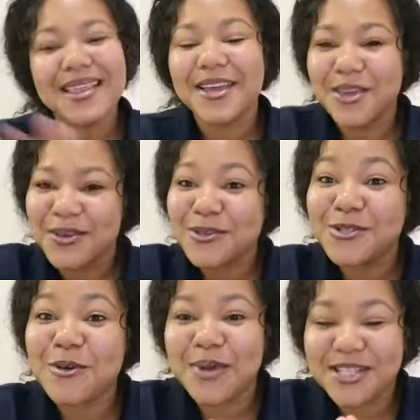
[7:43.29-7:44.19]
Thank you
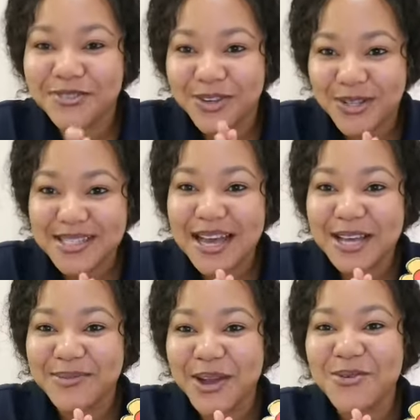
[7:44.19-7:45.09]
so much for your
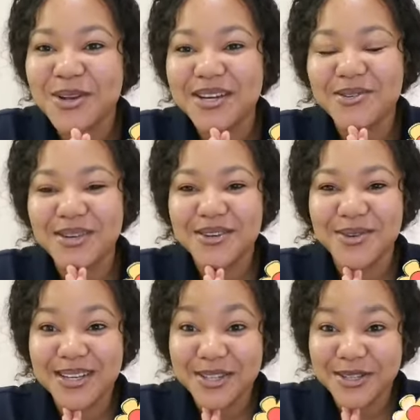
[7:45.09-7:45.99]
time. I really, really,
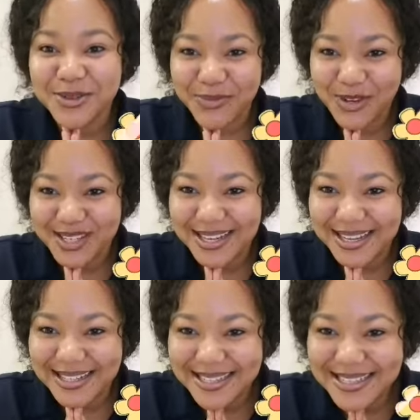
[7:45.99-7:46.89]
really do
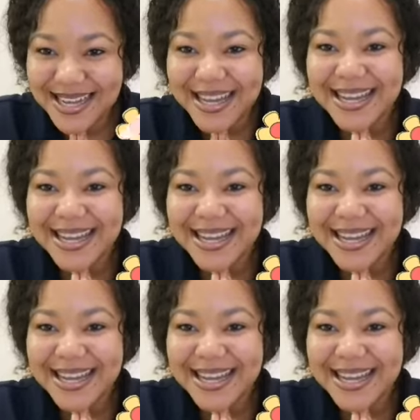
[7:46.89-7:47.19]
appreciate it.